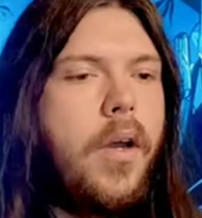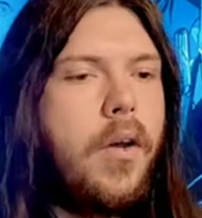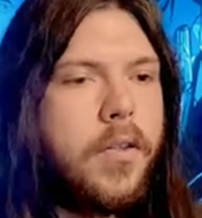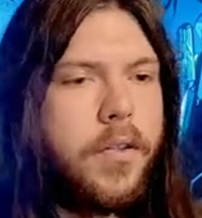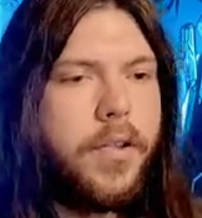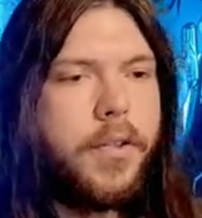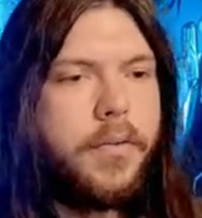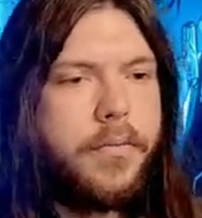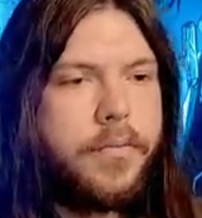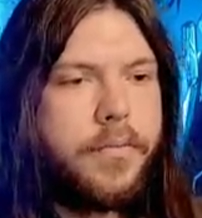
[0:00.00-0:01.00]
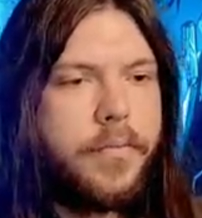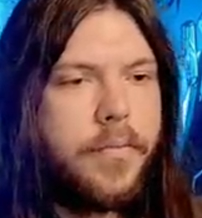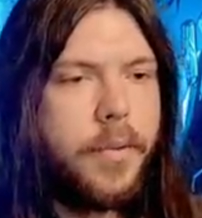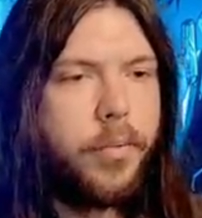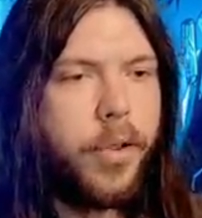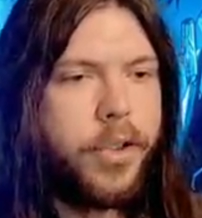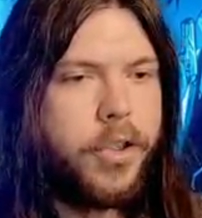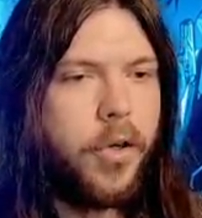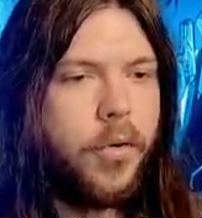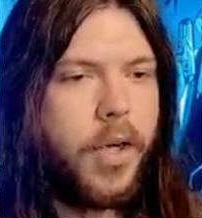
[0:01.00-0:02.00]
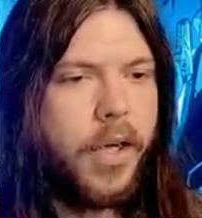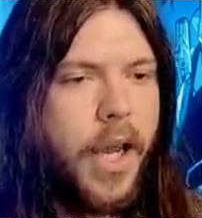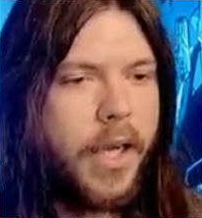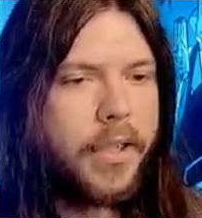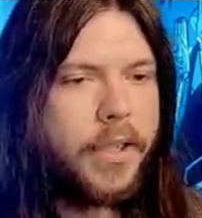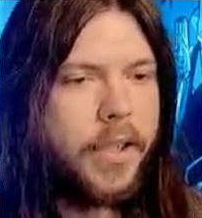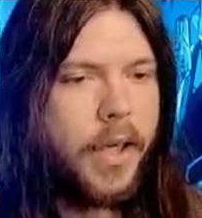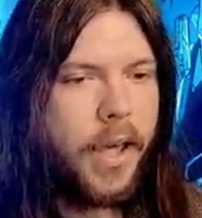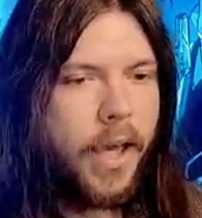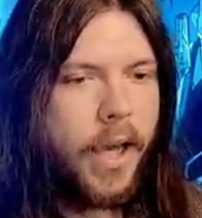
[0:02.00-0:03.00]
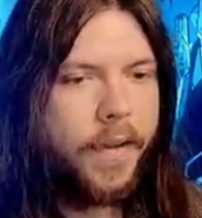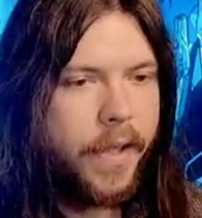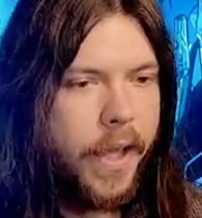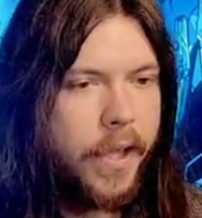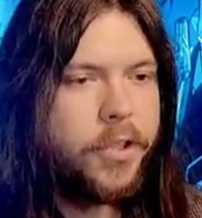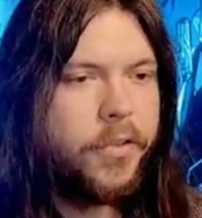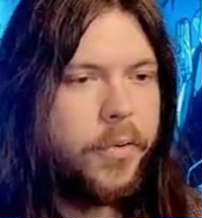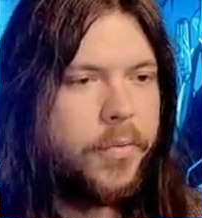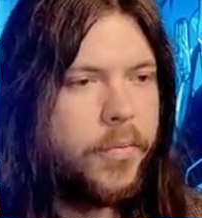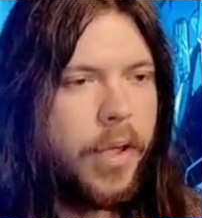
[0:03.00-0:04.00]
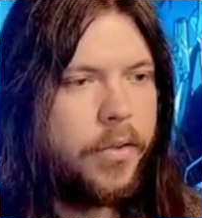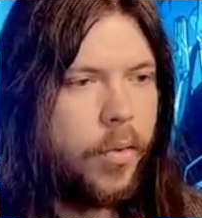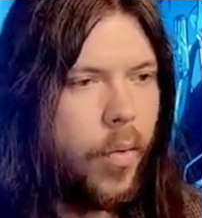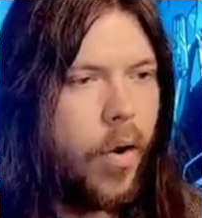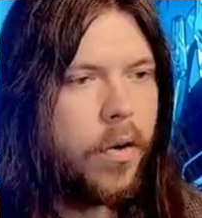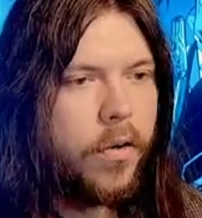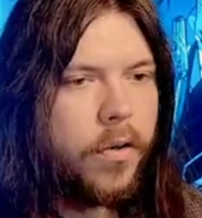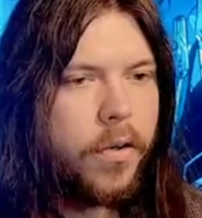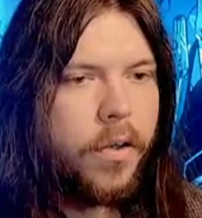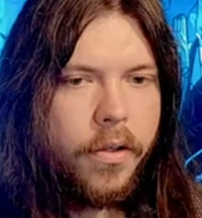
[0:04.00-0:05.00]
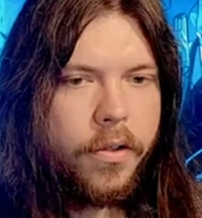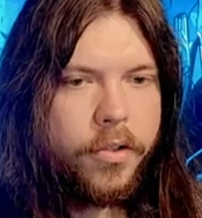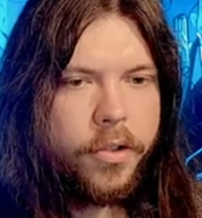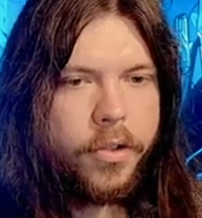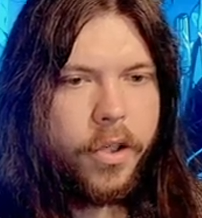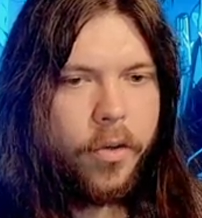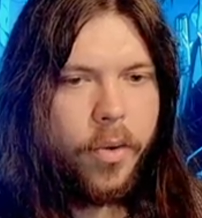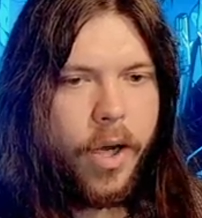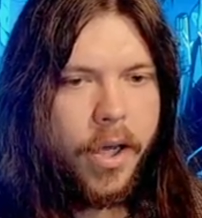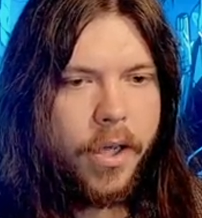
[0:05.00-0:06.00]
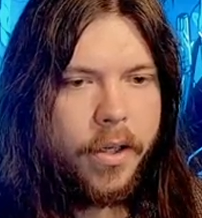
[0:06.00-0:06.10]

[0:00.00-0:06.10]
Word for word: onto it. The bridges don't connect at the edge of the water. It's just no way.